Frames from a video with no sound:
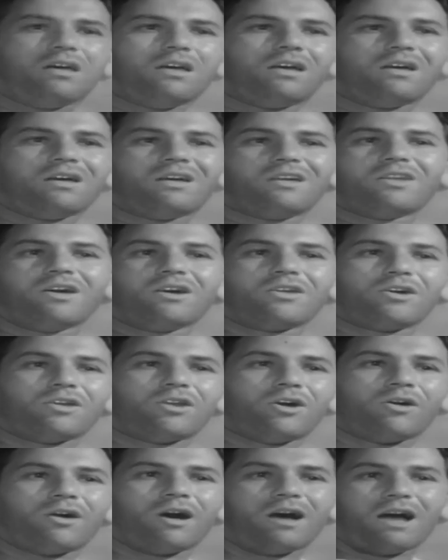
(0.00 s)
here? No,
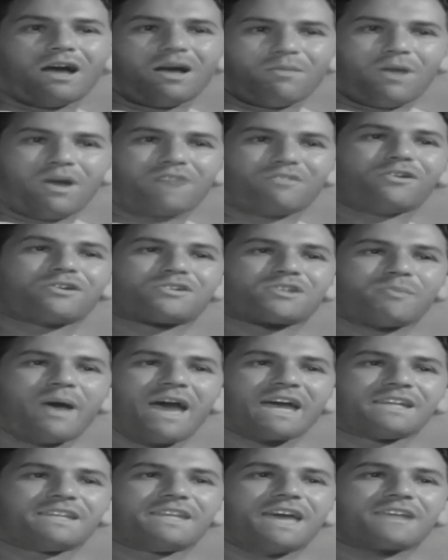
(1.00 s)
no, no. Uh, my
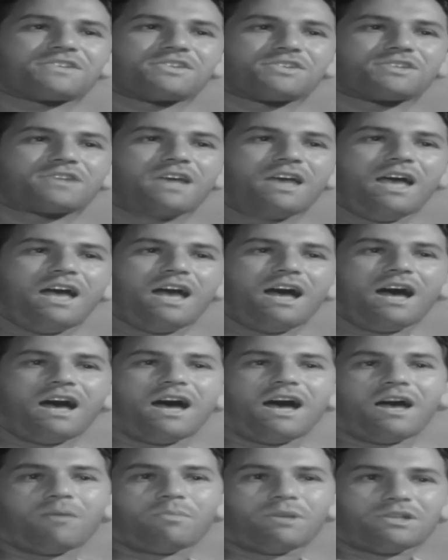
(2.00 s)
folks are back in Texas.
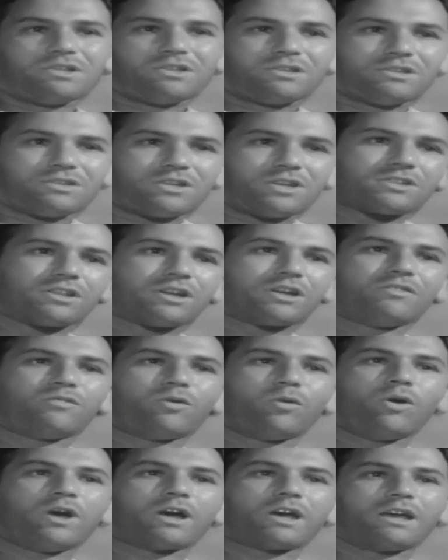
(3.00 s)
Uh, I've been just
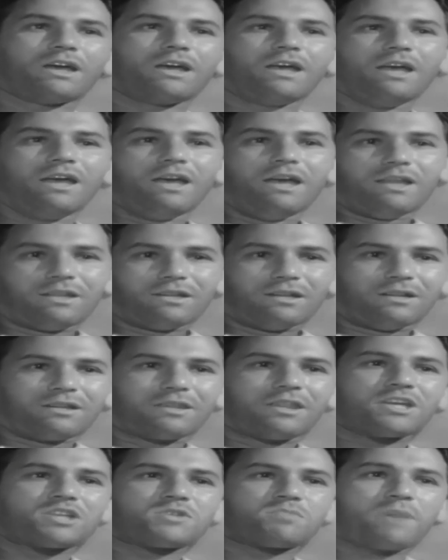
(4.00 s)
looking for work
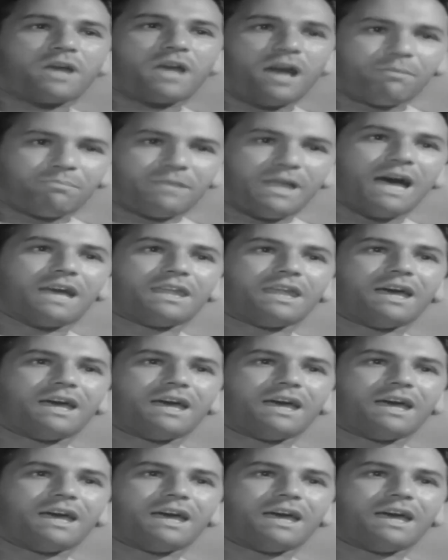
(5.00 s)
till things pick up